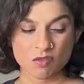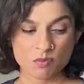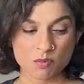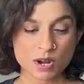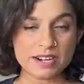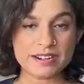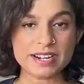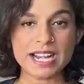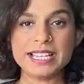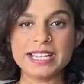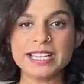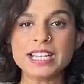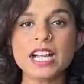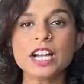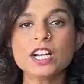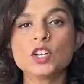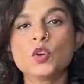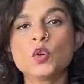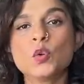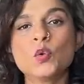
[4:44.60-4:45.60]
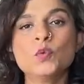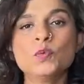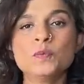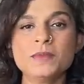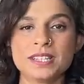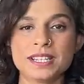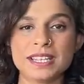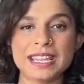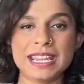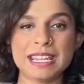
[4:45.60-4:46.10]
while writing a
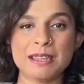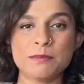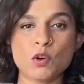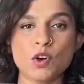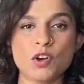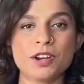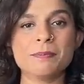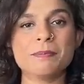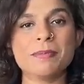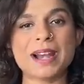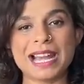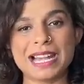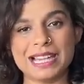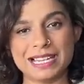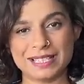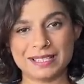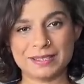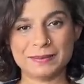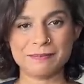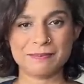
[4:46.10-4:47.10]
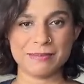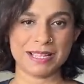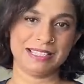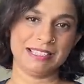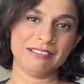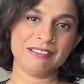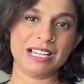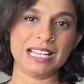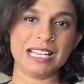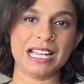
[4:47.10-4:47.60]
groom's name on a bride's mehndi
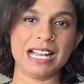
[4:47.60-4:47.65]
wala